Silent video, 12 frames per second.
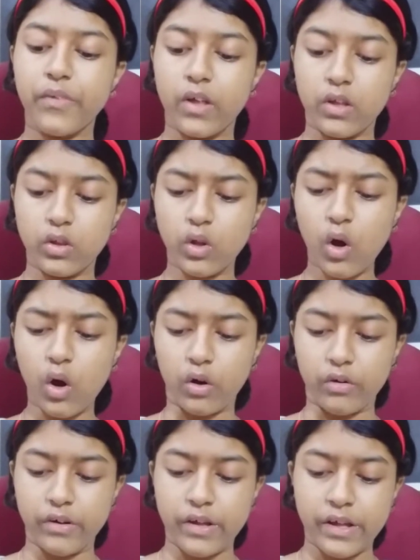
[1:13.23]

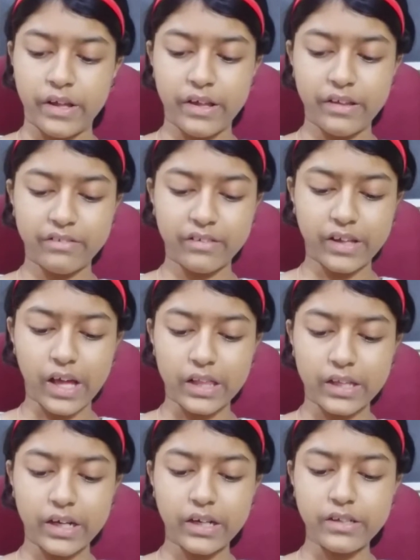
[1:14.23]
Nor is a
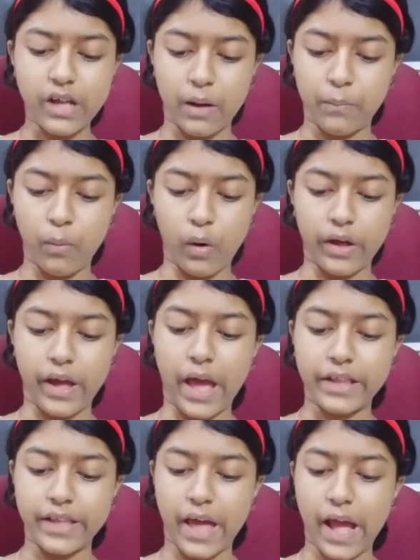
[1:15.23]
Calcutta boy
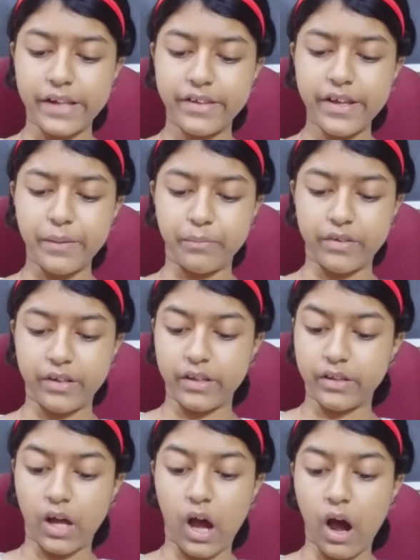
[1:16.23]
an adept
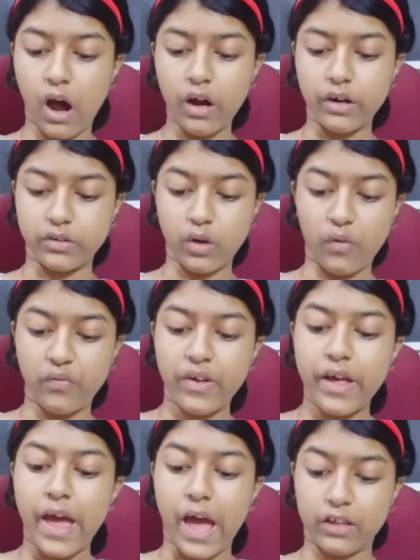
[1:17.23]
in the art of
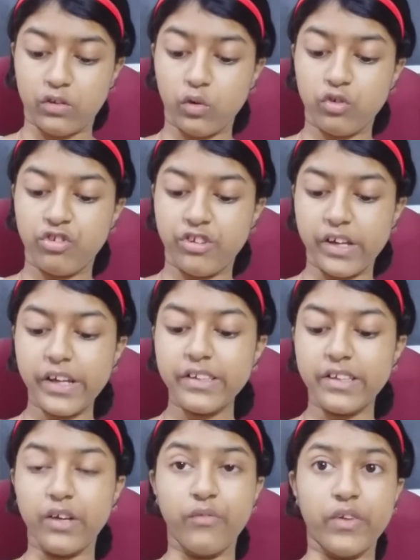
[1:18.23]

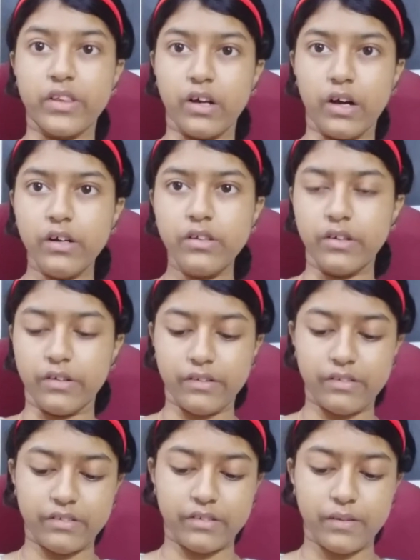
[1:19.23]
associating with
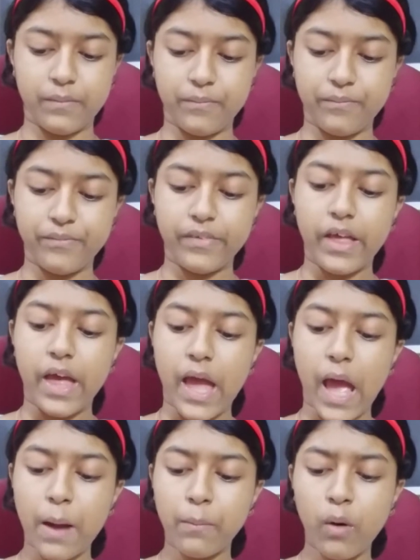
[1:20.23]
others.
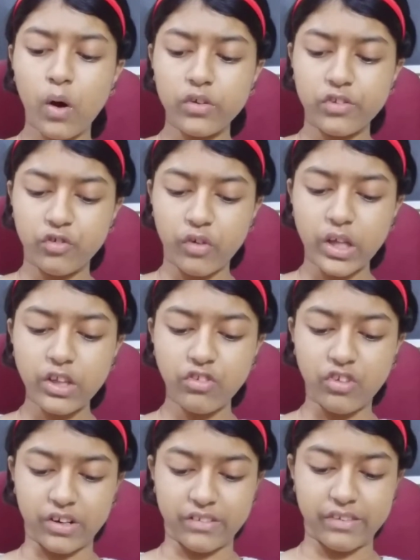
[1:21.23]
Among
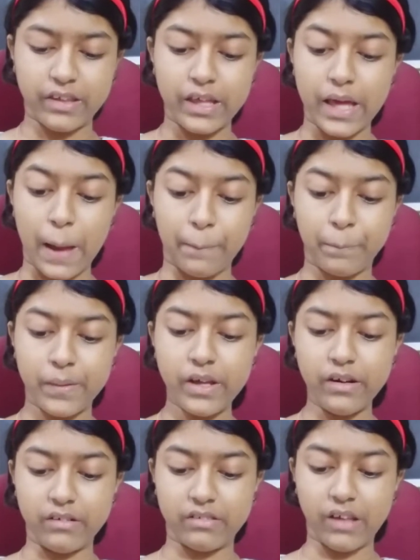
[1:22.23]
strangers, he
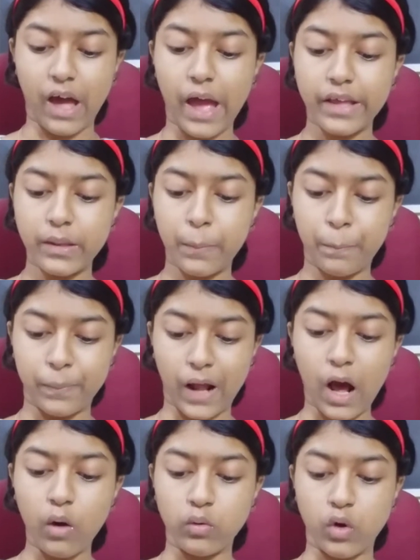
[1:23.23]
appears either
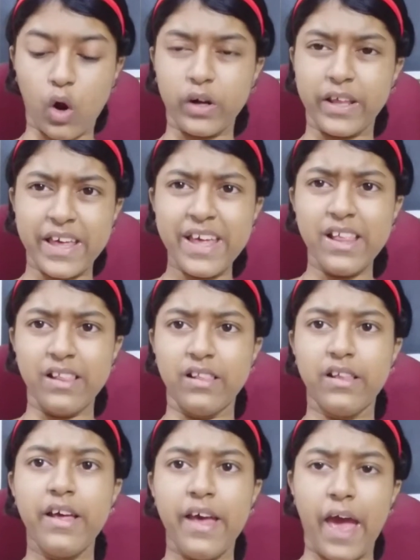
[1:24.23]
proud or ill
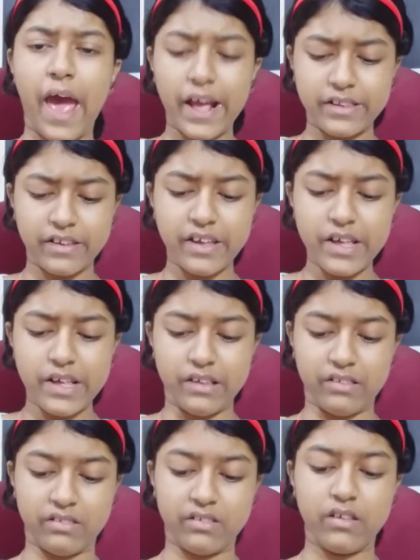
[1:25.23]
at
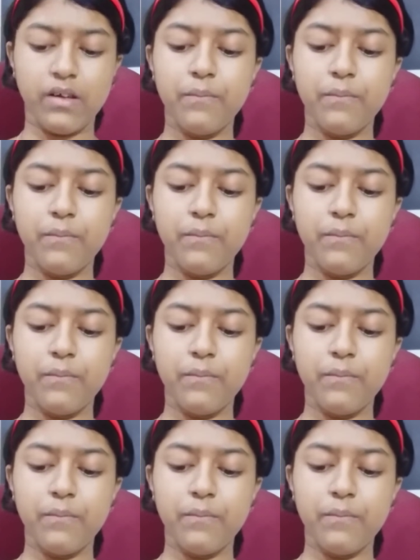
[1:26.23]
ease.